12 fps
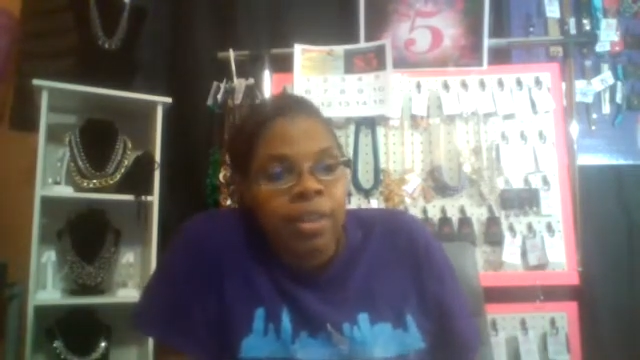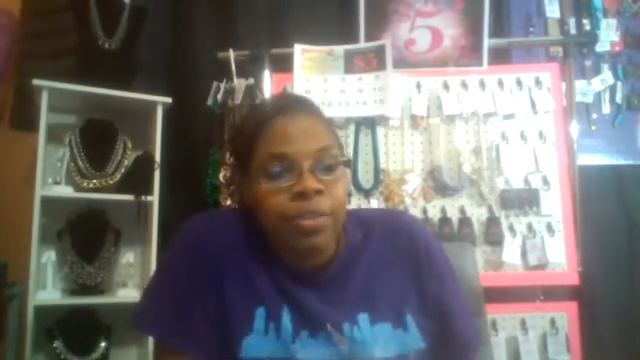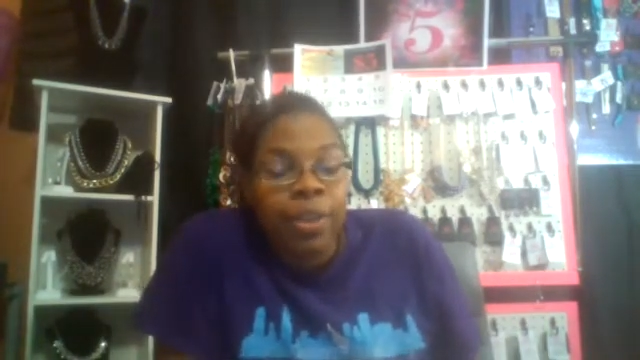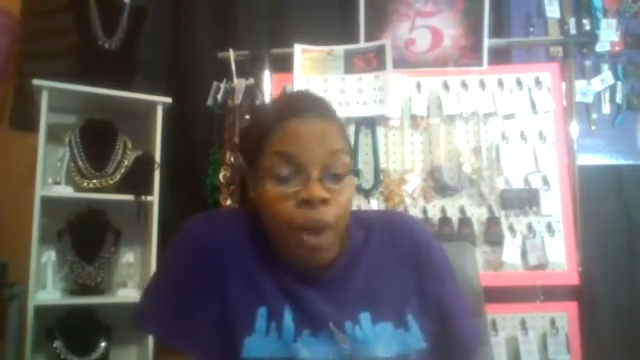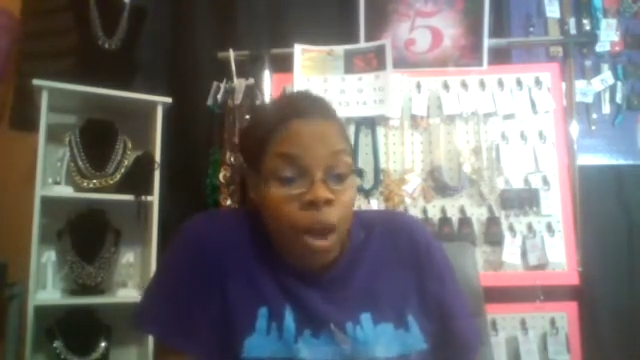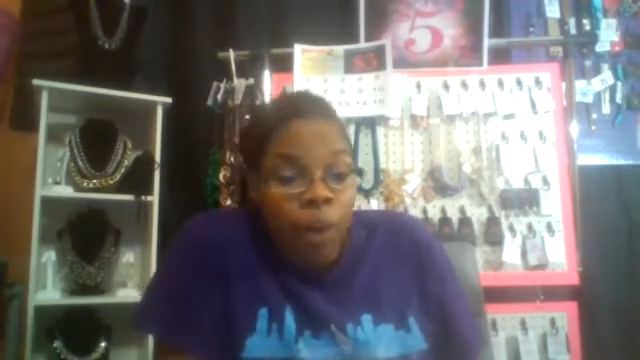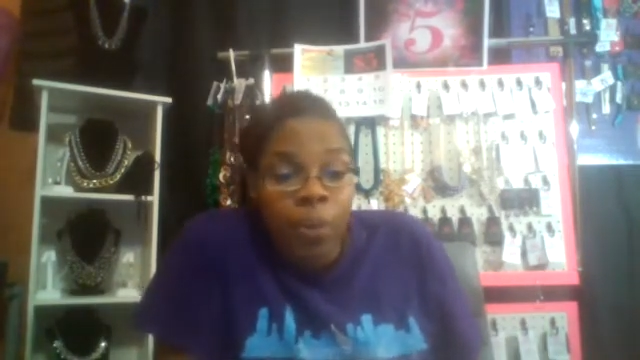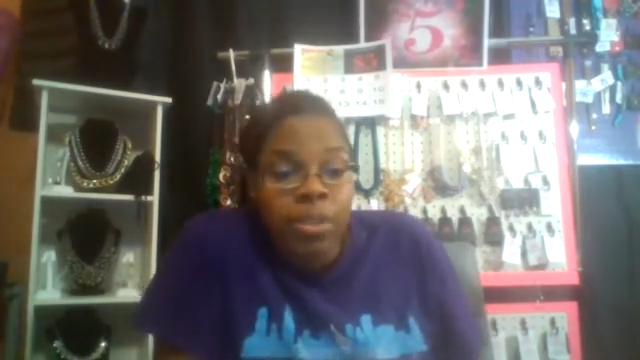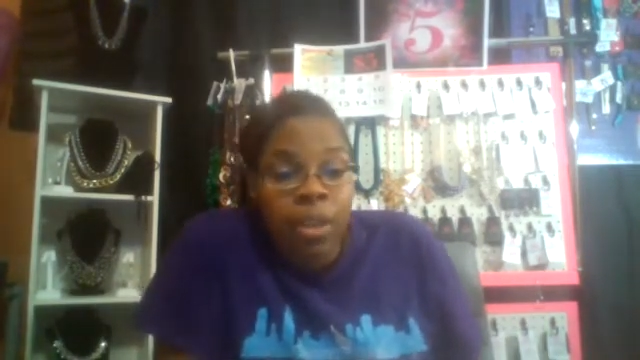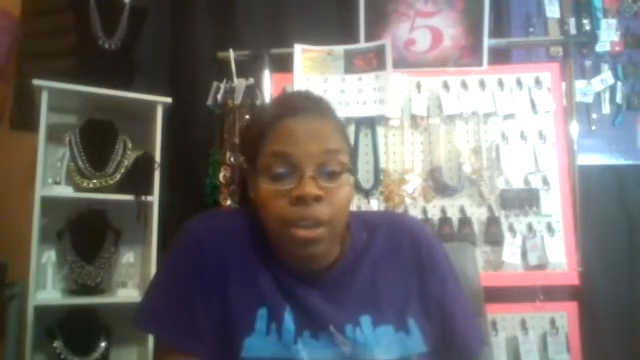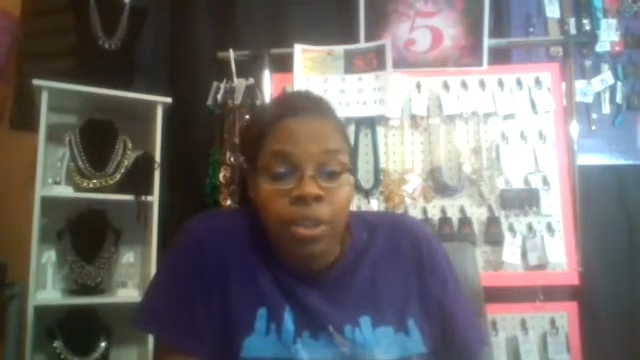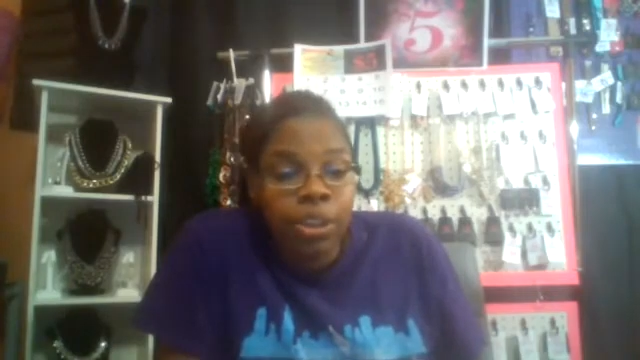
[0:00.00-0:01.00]
they're
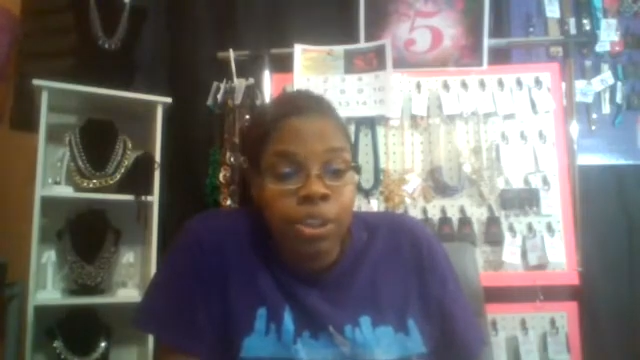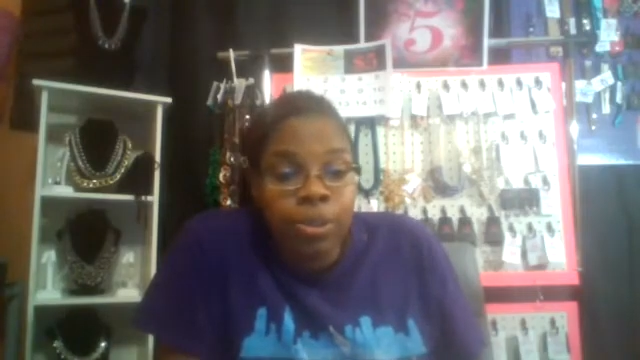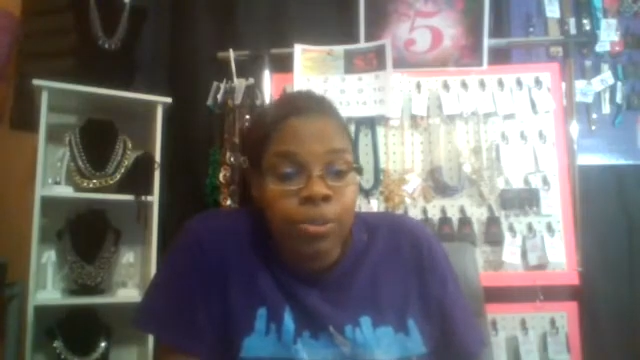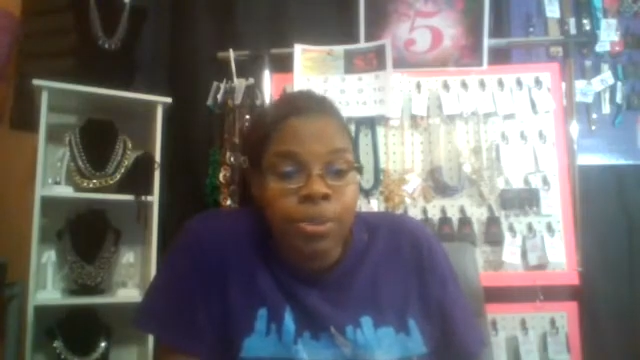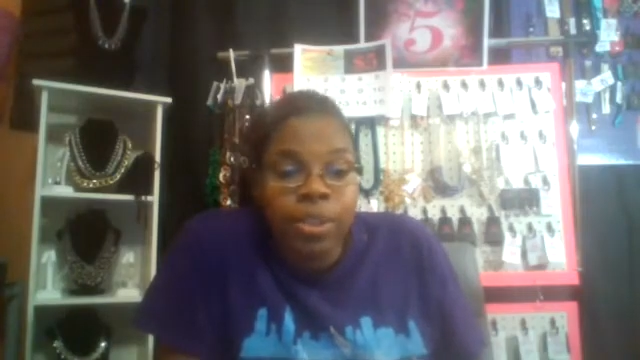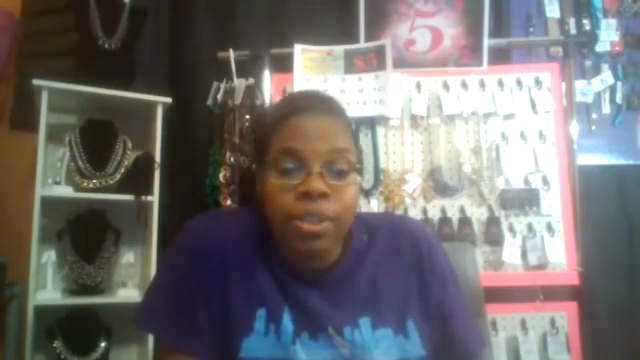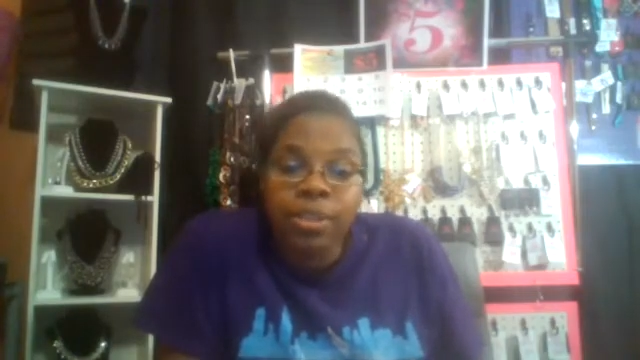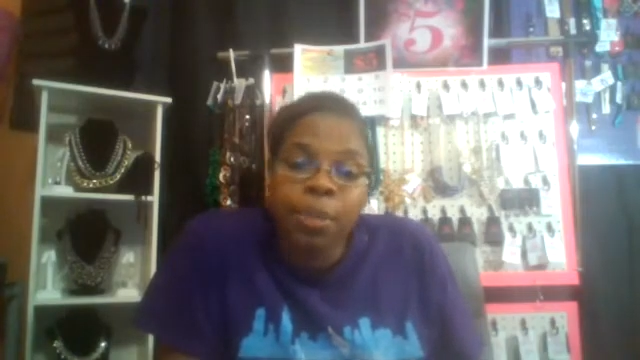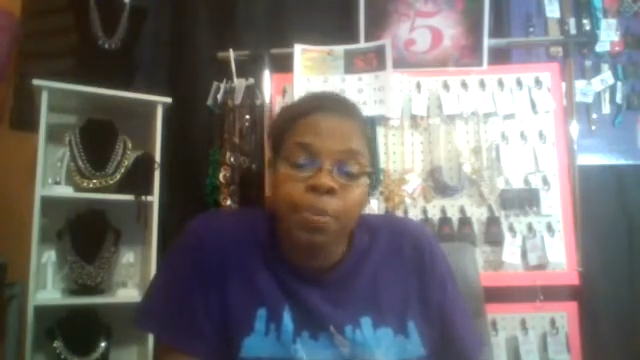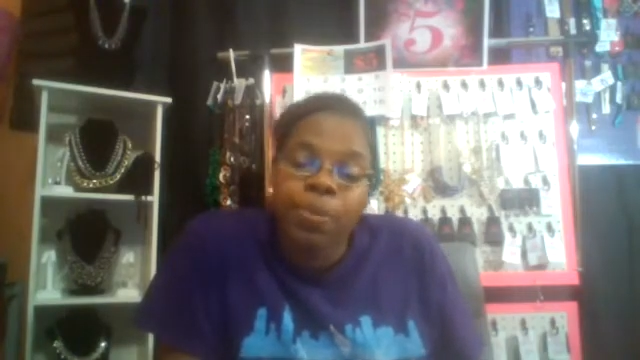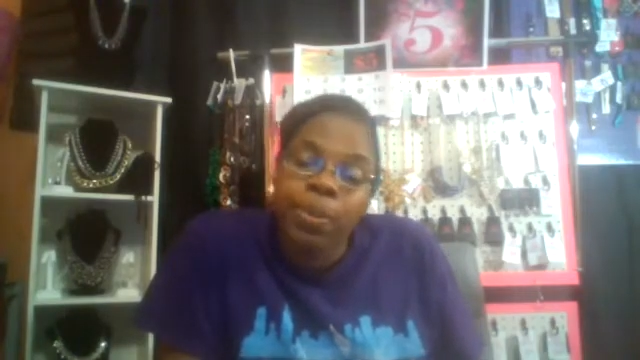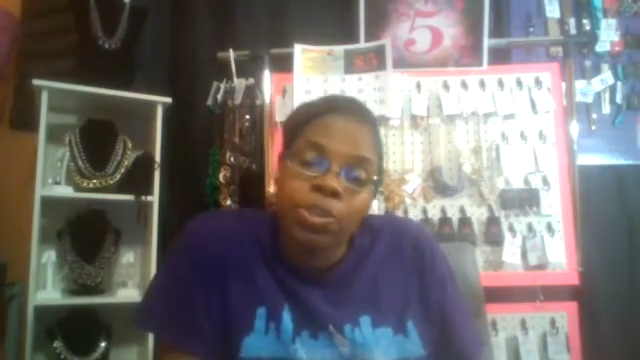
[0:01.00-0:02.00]
always going to use?
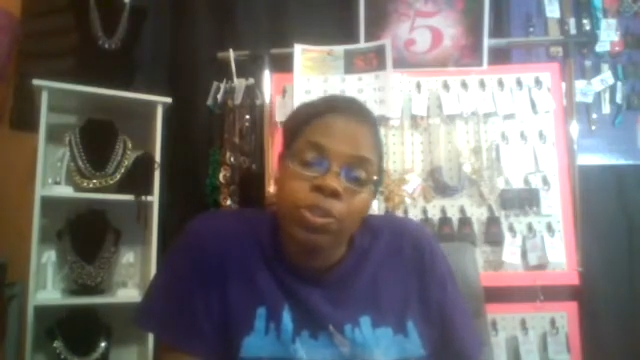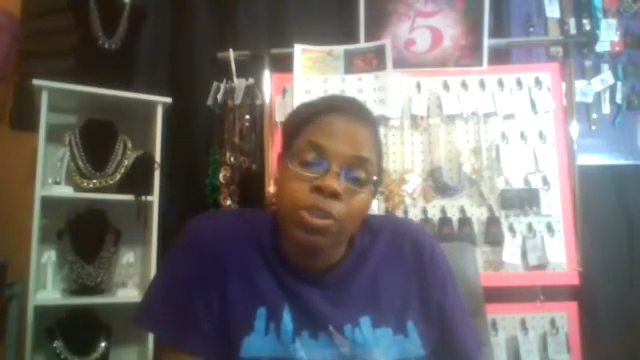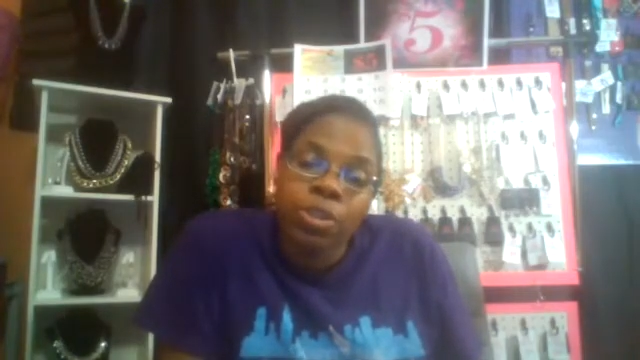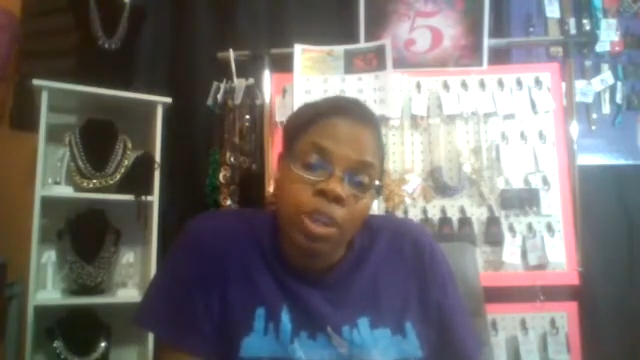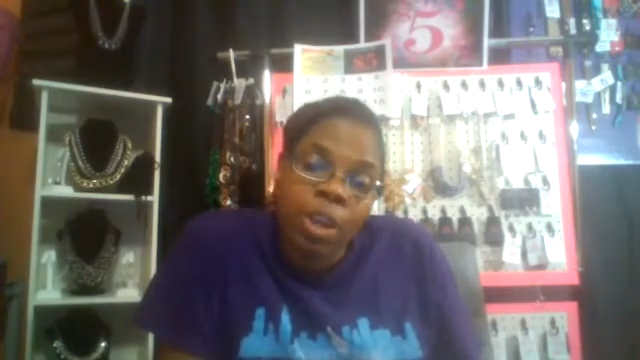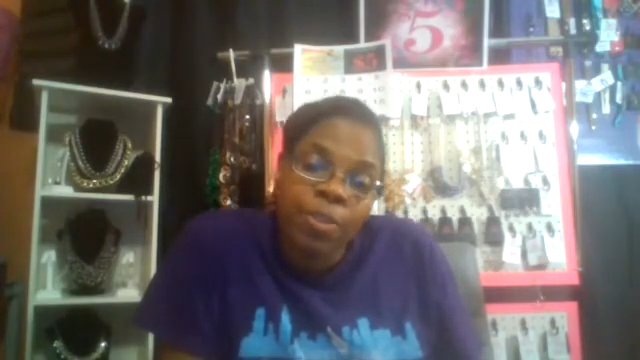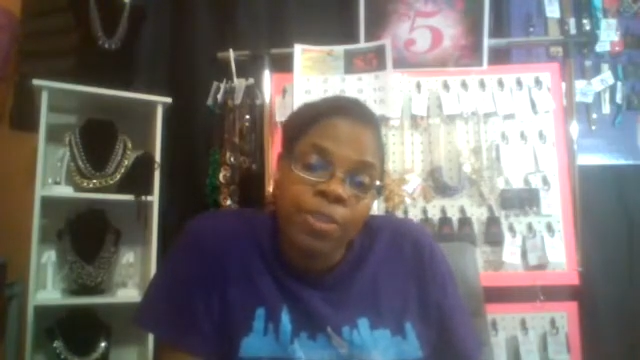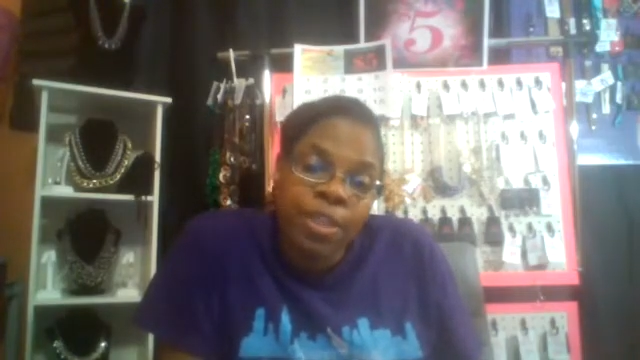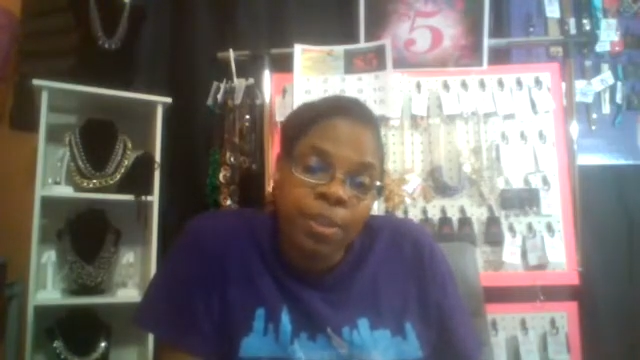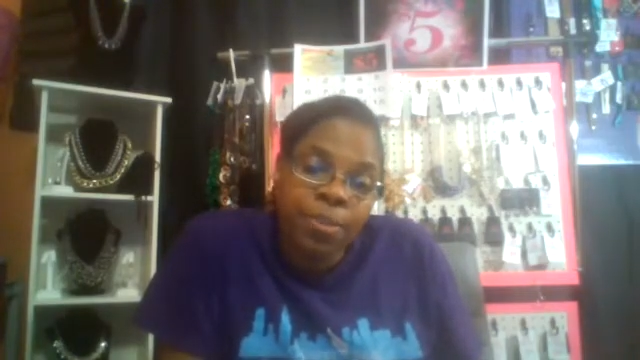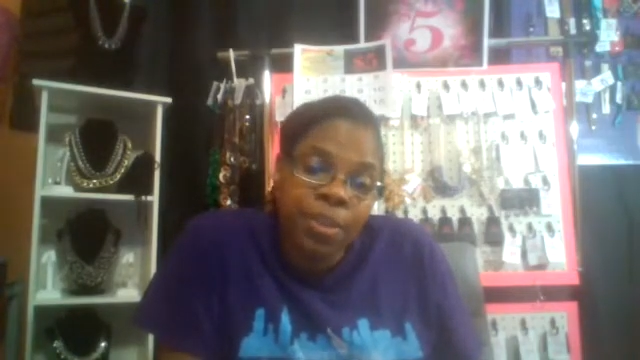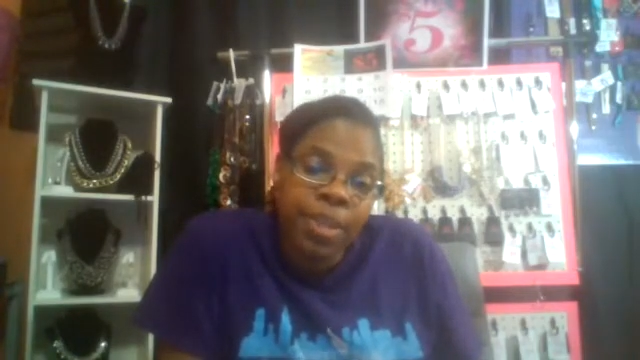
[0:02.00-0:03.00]
Is your service
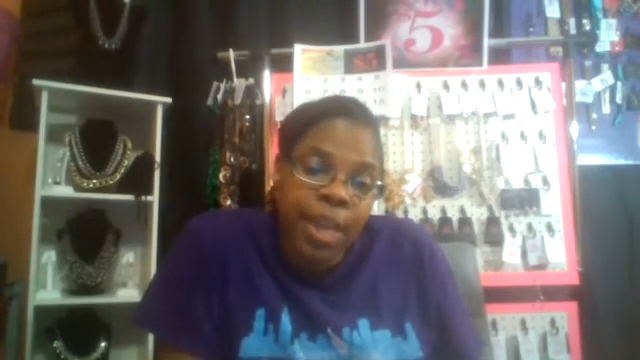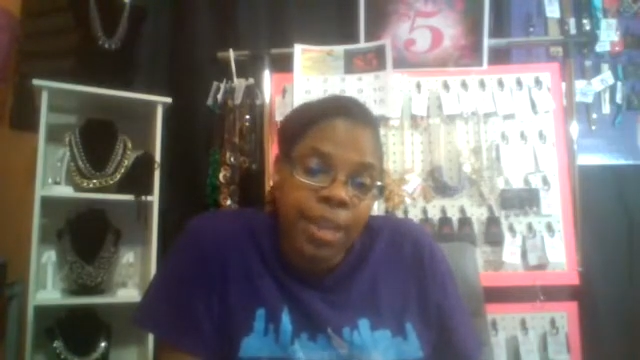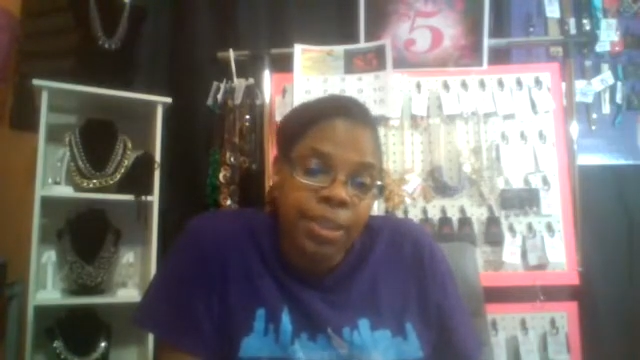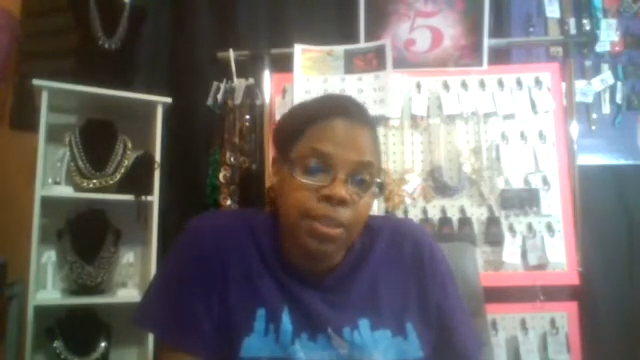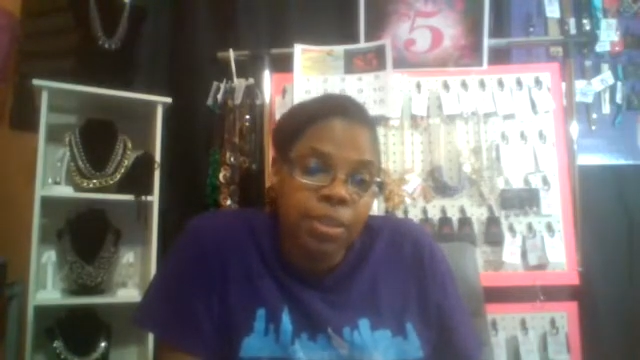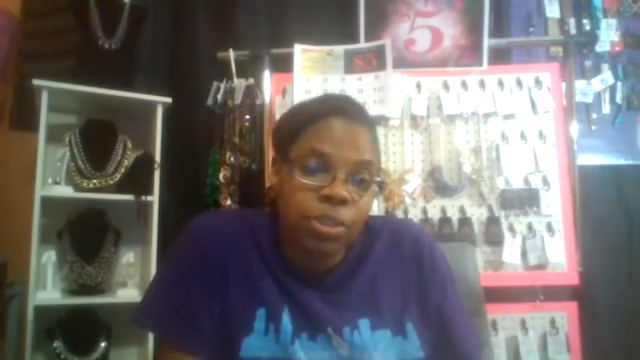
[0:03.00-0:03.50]
something that,